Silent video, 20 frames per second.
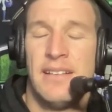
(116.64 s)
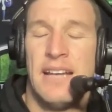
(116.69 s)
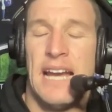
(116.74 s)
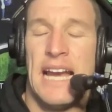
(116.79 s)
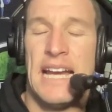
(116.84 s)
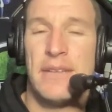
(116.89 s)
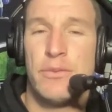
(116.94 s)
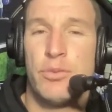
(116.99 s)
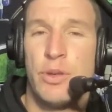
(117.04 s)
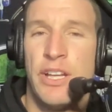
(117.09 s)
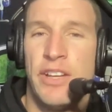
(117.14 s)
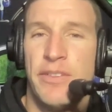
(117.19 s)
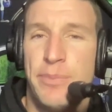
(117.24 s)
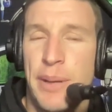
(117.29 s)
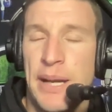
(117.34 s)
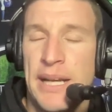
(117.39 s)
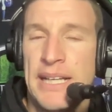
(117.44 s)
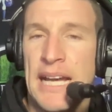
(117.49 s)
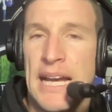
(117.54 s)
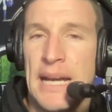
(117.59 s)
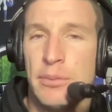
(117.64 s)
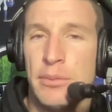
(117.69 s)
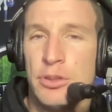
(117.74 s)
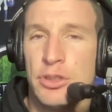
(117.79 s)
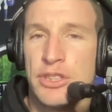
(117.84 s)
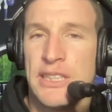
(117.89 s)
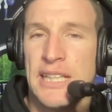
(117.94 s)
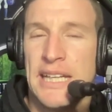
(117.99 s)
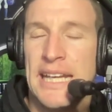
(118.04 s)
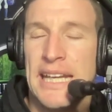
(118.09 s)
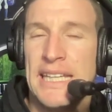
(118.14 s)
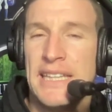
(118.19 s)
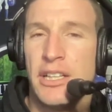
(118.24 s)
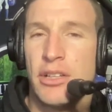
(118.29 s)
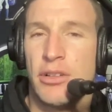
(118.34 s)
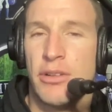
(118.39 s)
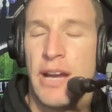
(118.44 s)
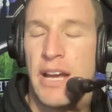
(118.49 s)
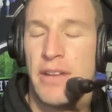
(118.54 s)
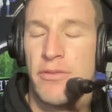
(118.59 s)
had we have been able to hit the
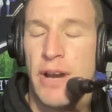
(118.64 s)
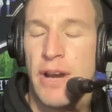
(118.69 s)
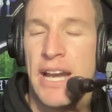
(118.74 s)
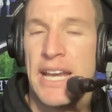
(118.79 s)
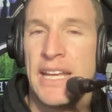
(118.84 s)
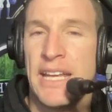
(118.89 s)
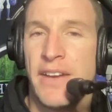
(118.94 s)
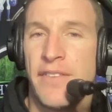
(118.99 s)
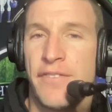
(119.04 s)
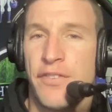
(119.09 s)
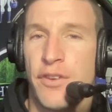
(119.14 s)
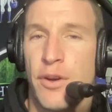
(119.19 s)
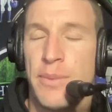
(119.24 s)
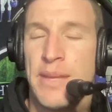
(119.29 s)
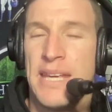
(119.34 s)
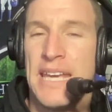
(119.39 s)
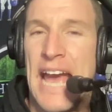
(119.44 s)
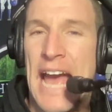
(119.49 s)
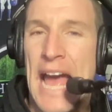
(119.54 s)
ground running from the